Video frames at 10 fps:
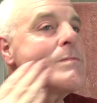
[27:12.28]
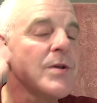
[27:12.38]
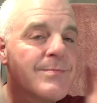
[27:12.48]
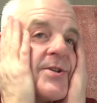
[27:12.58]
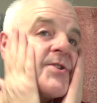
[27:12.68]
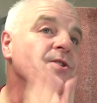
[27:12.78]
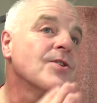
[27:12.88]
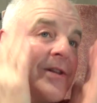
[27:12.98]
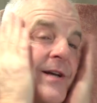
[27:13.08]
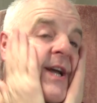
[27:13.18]
Too much
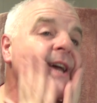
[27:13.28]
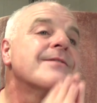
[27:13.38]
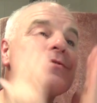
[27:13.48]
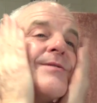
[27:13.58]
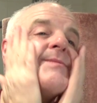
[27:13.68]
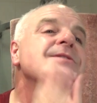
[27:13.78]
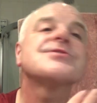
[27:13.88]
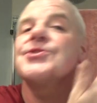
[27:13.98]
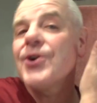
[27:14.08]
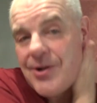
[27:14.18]
chocolate again, too
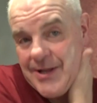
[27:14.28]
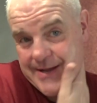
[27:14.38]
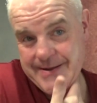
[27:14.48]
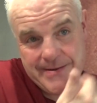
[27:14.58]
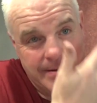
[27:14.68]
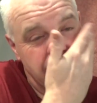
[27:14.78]
much chocolate.